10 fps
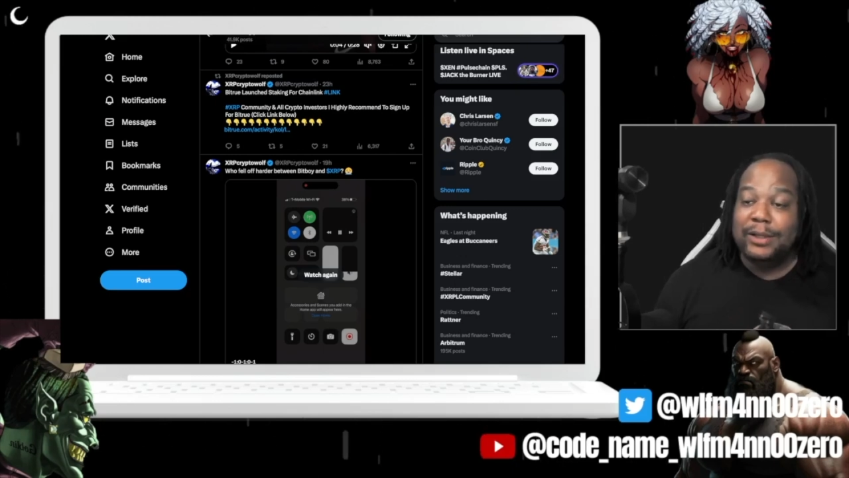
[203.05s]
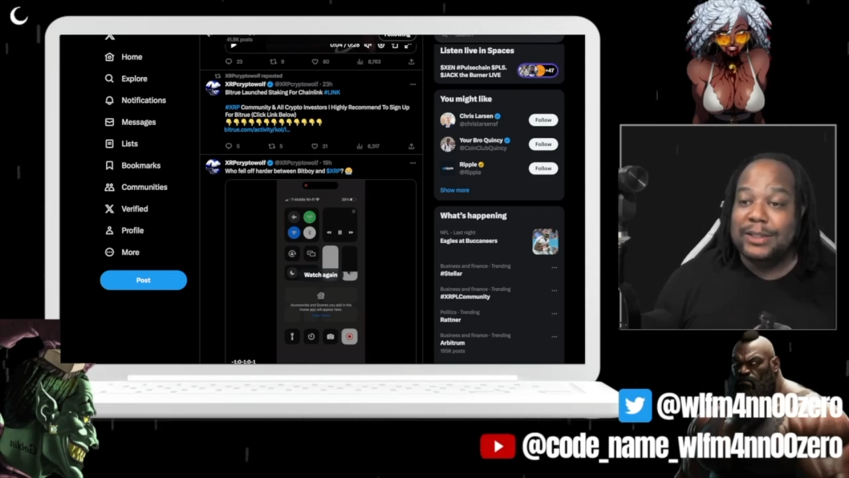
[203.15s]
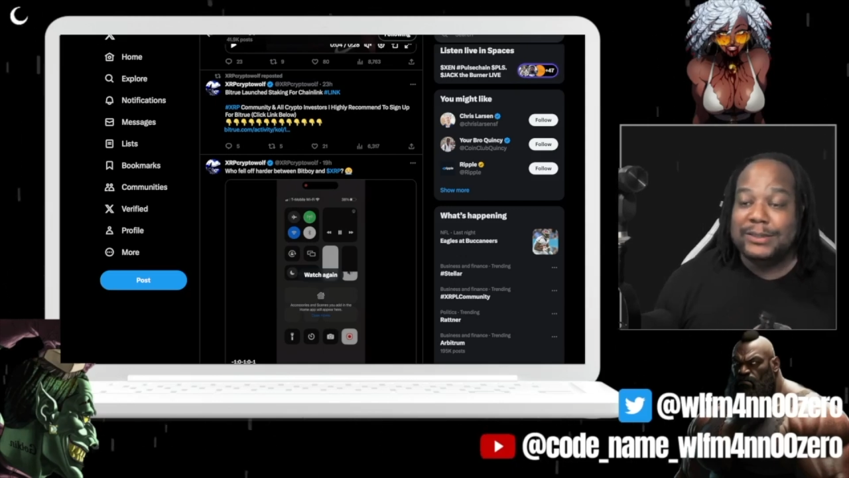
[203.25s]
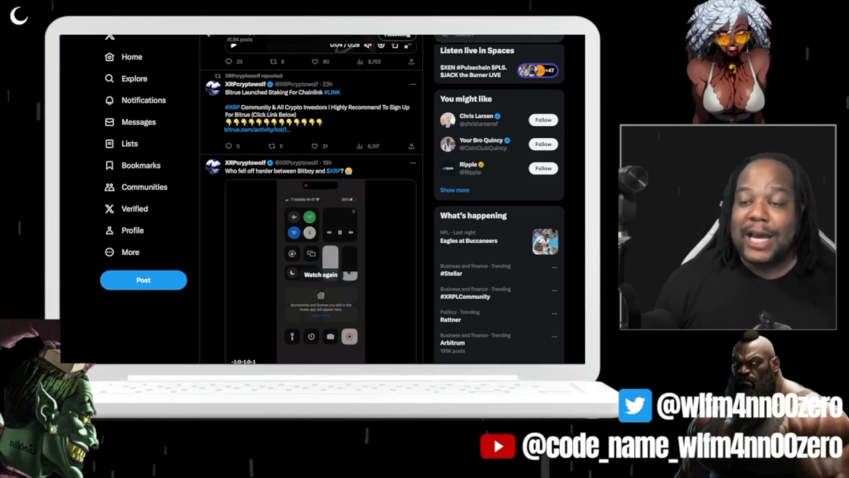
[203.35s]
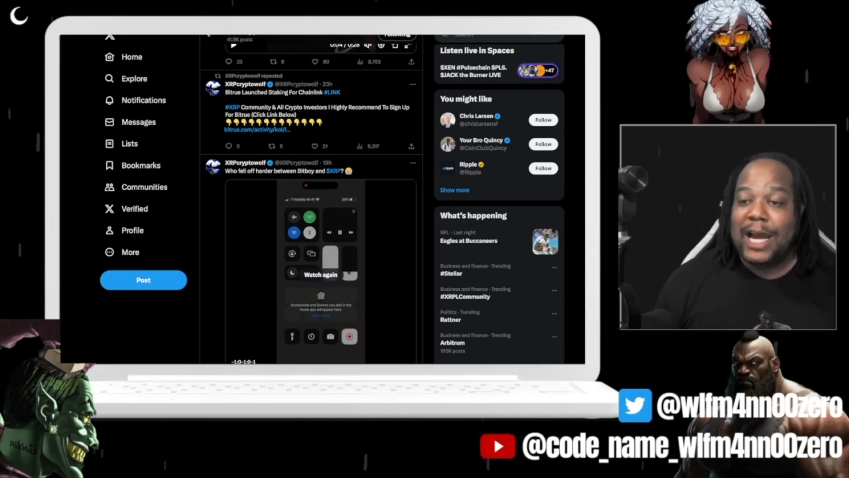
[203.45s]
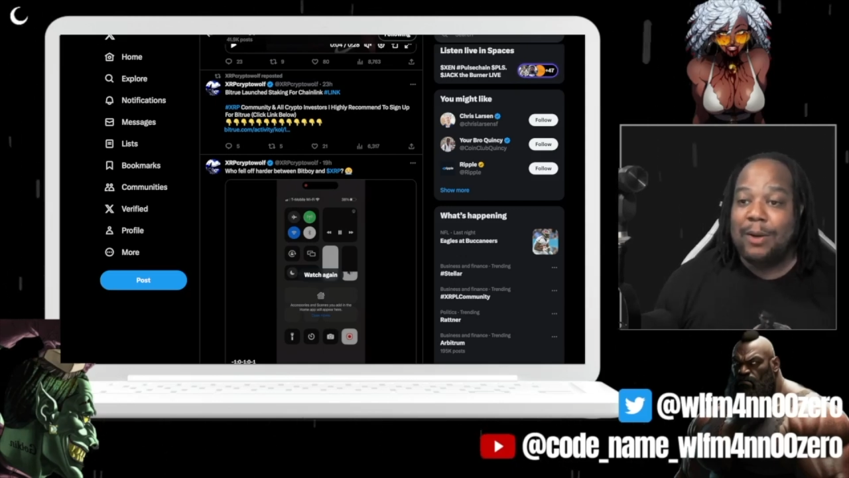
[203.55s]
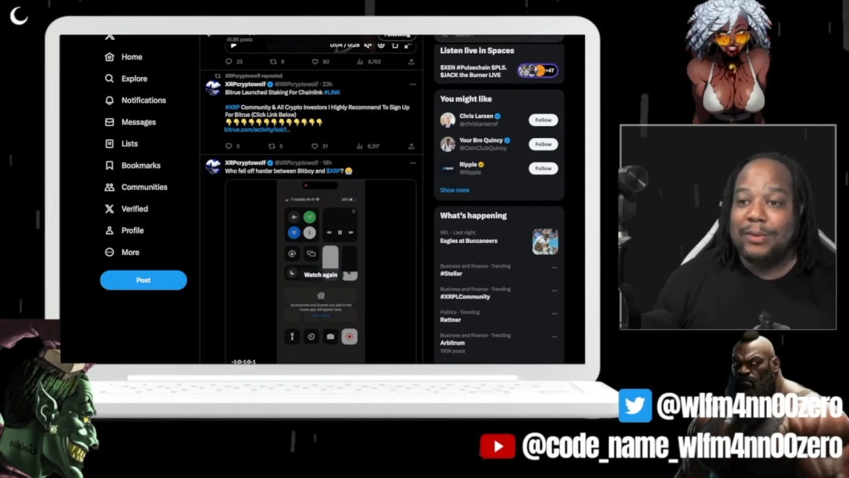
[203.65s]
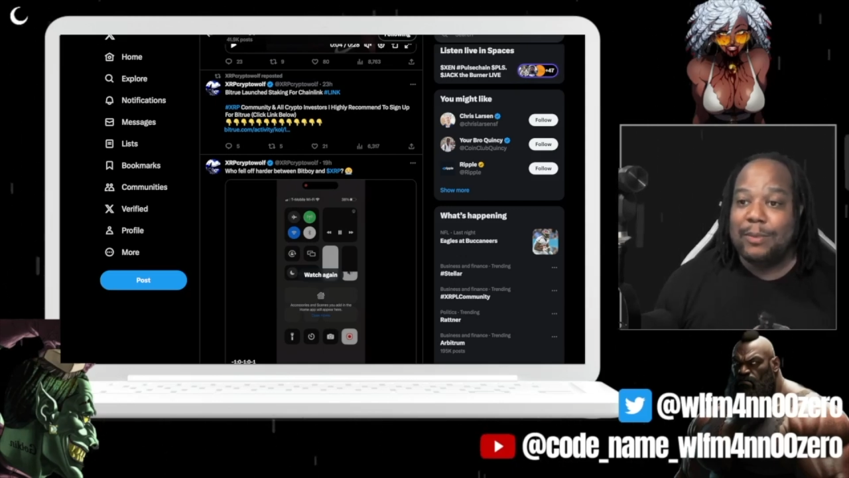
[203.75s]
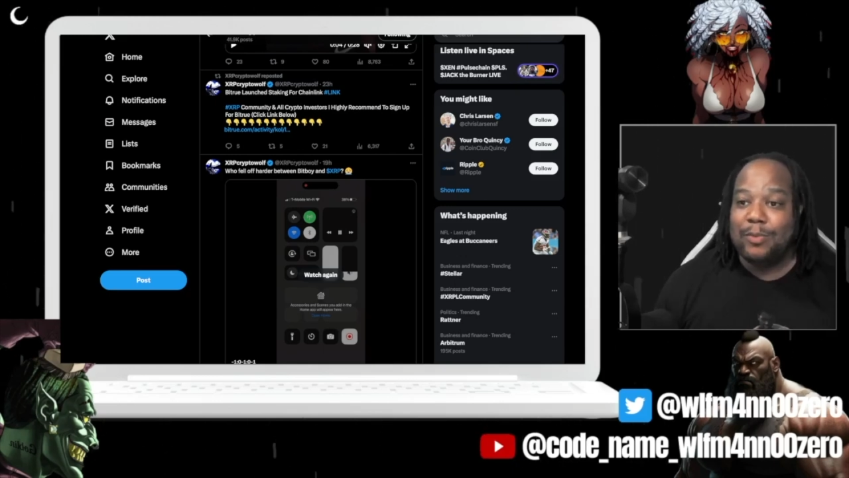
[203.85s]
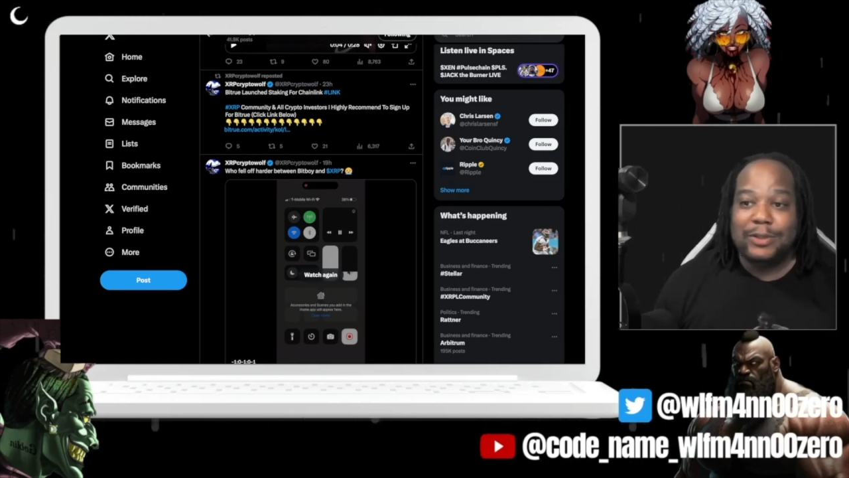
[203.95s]
This guy
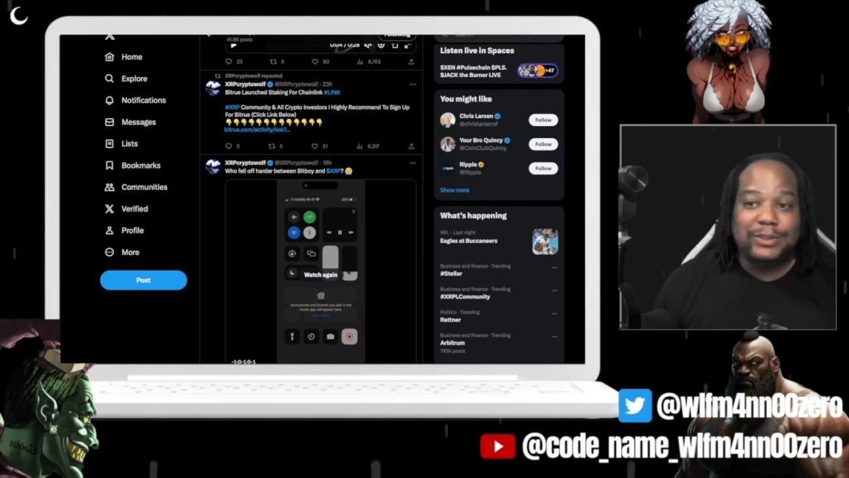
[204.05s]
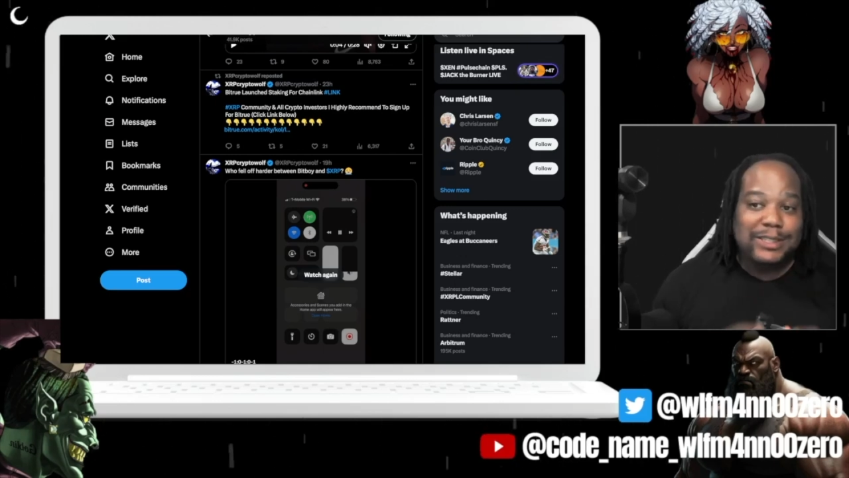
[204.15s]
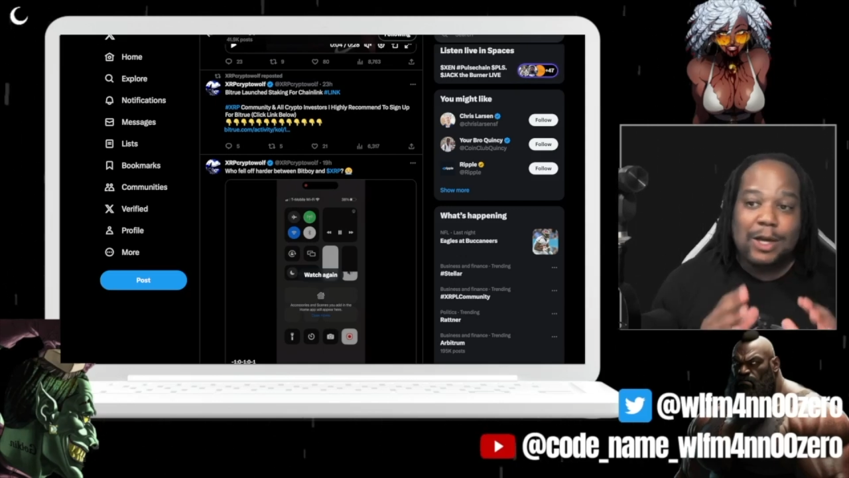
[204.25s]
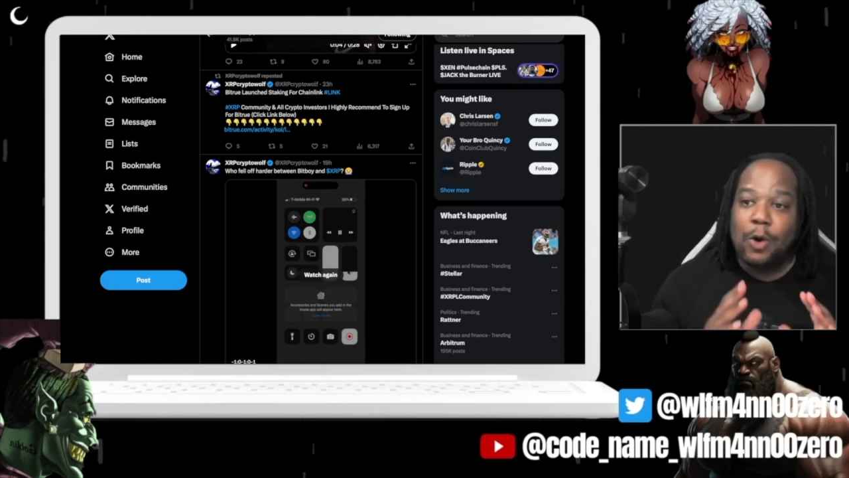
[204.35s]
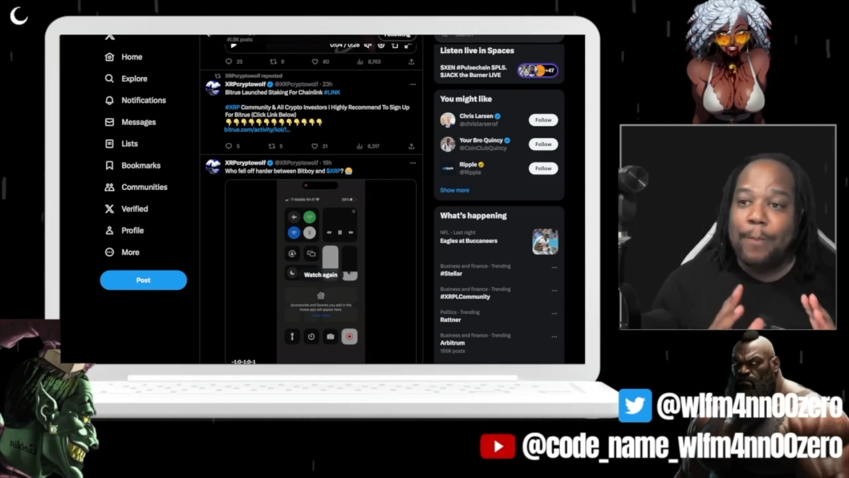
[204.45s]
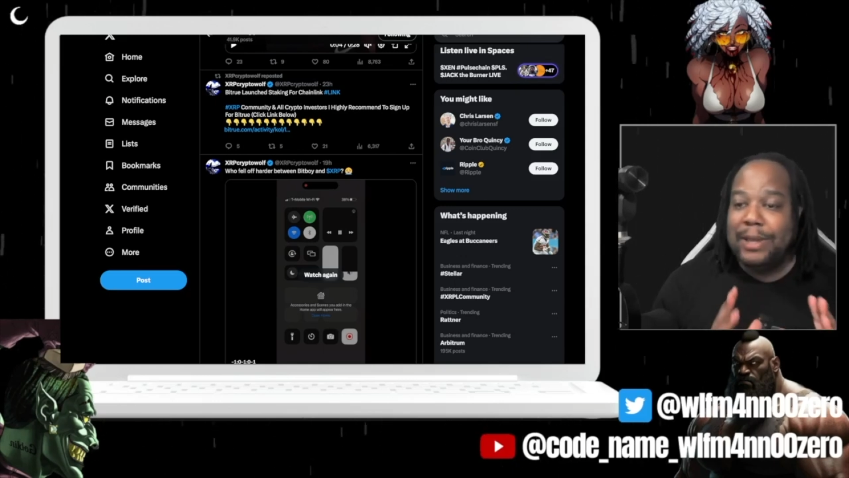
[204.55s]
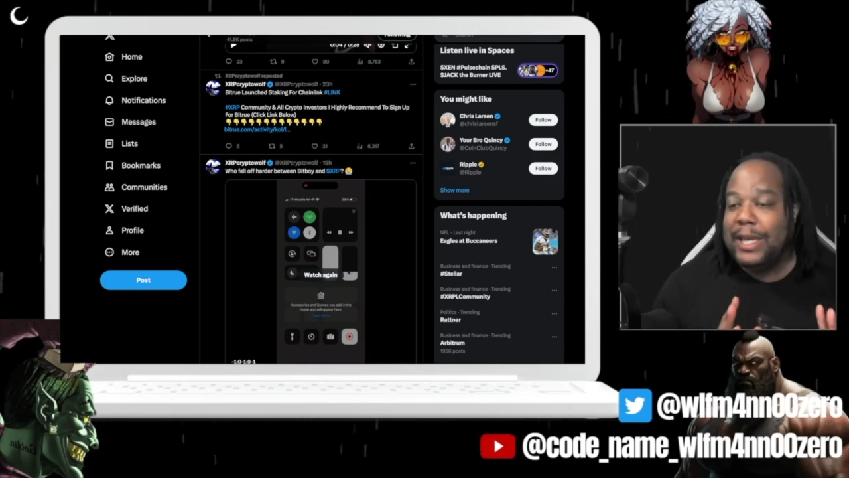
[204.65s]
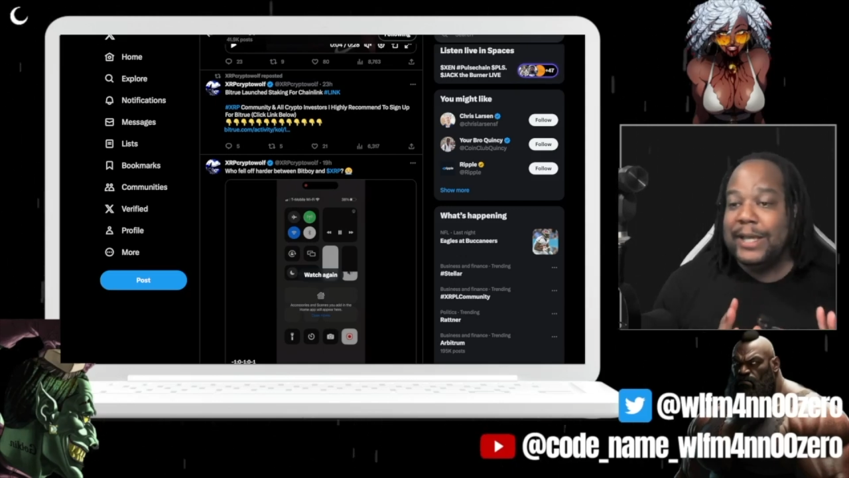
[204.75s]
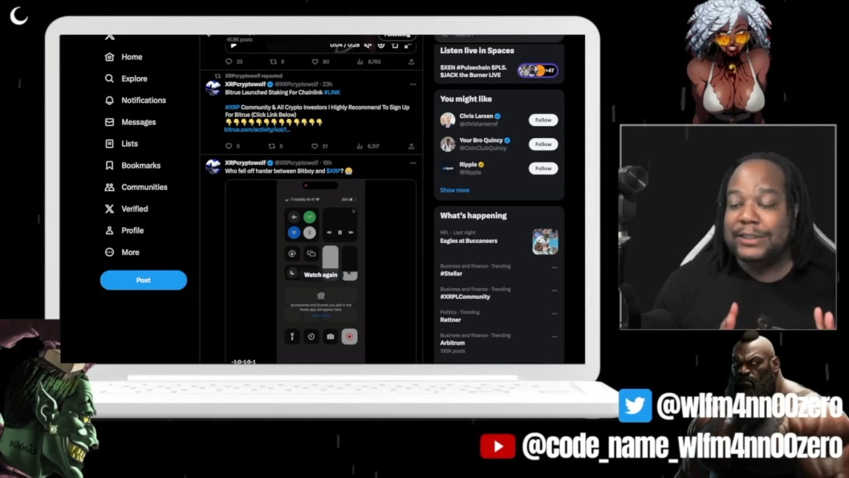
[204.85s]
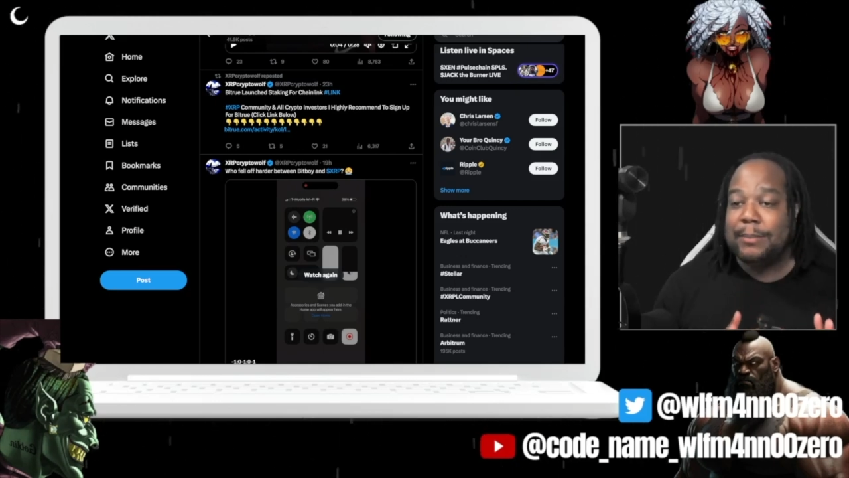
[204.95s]
was no
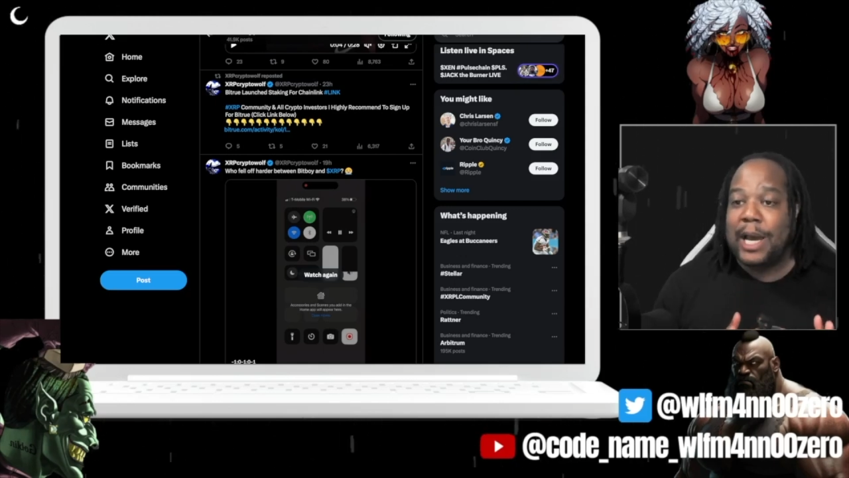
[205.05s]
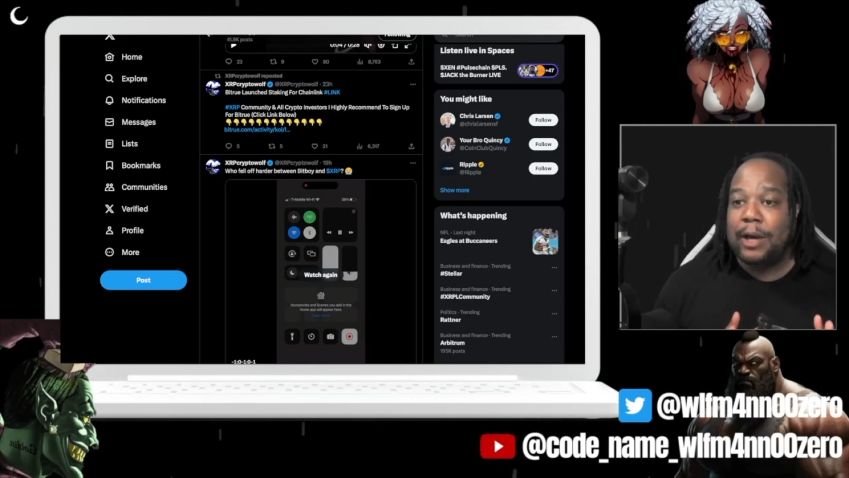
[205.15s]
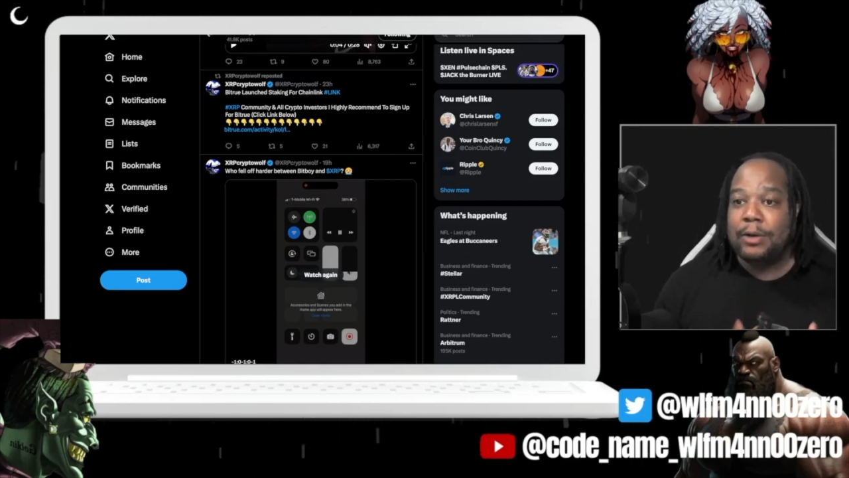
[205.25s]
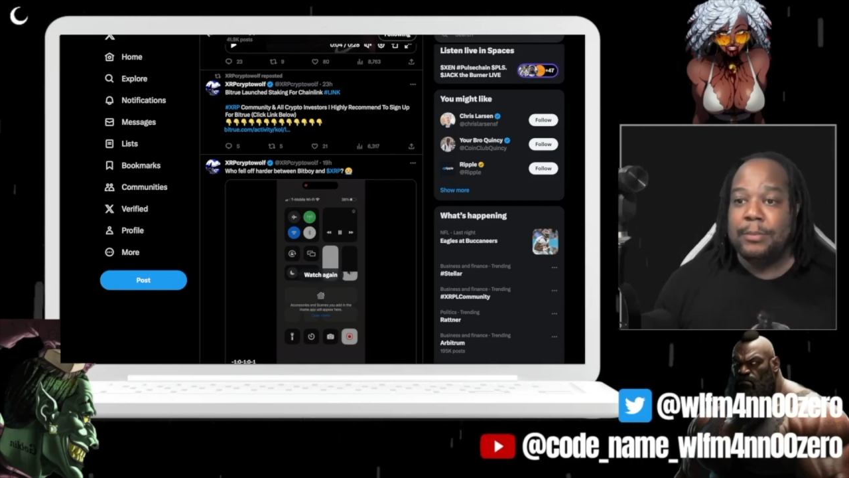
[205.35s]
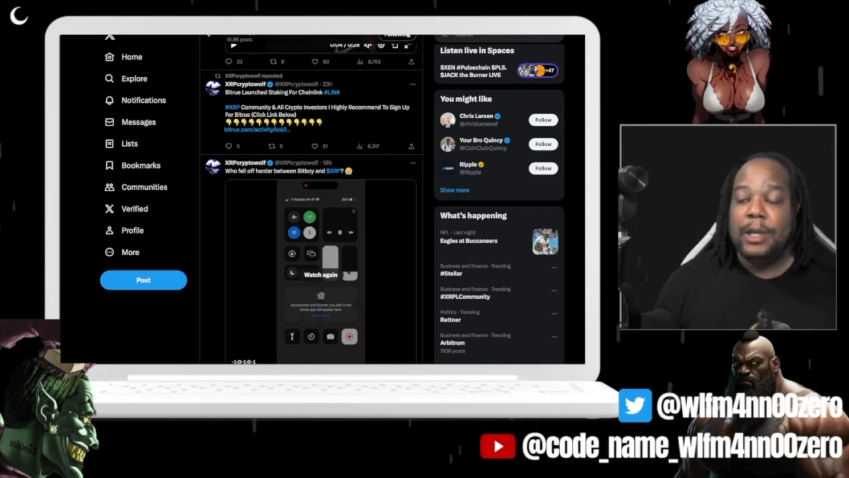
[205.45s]
BS about him.